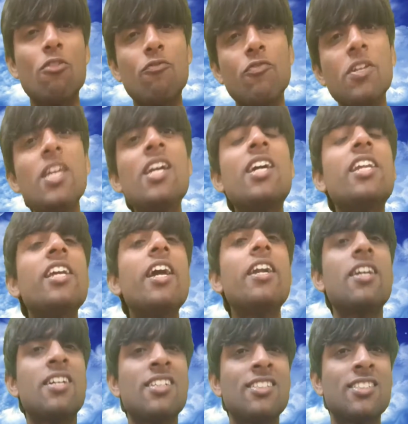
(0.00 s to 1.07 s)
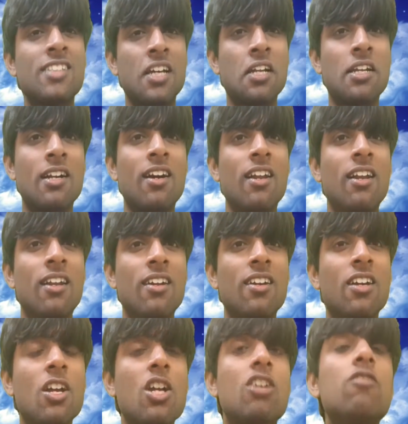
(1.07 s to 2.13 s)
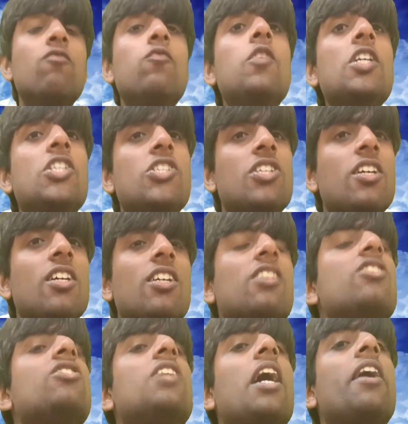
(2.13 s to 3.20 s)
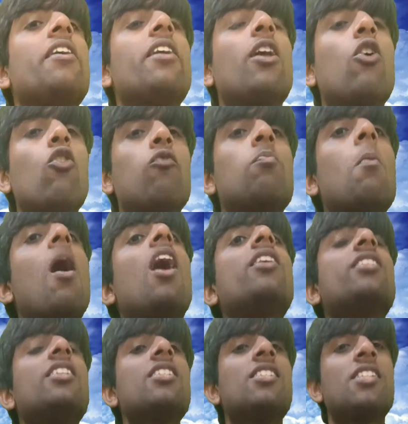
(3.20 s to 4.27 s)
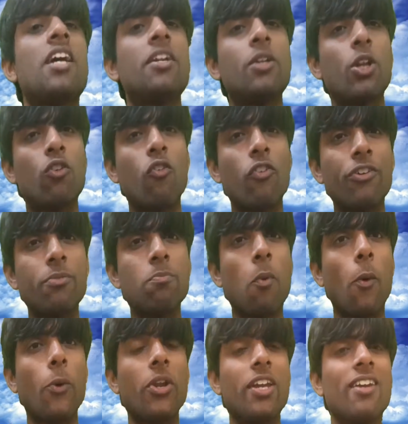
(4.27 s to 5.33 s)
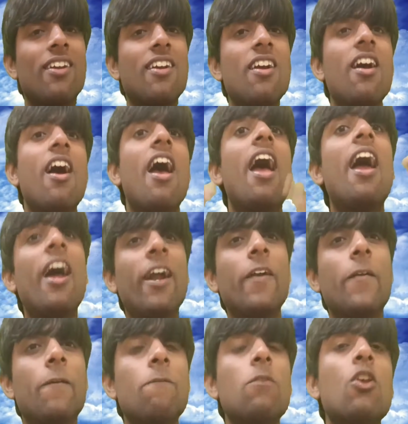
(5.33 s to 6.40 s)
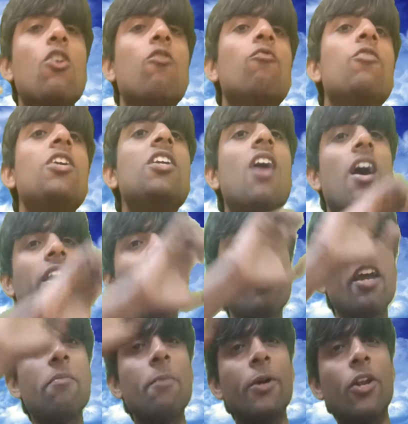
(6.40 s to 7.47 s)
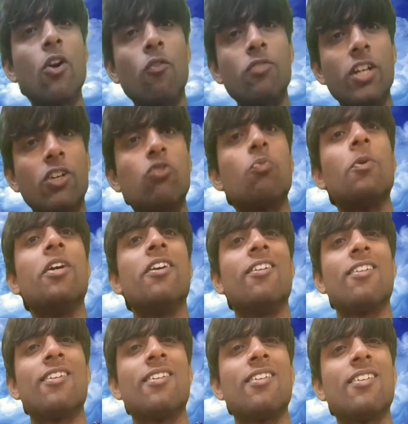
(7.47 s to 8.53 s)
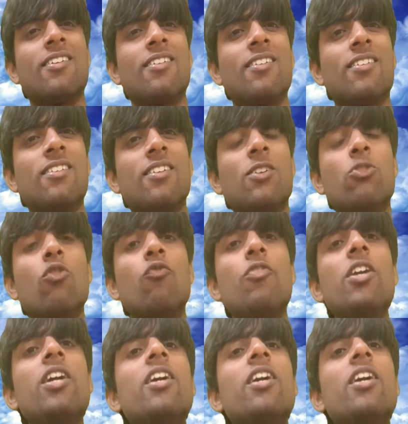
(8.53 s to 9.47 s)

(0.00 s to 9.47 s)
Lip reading: we create a circle which center of mass is center of our body and we are diameter of that sphere. So we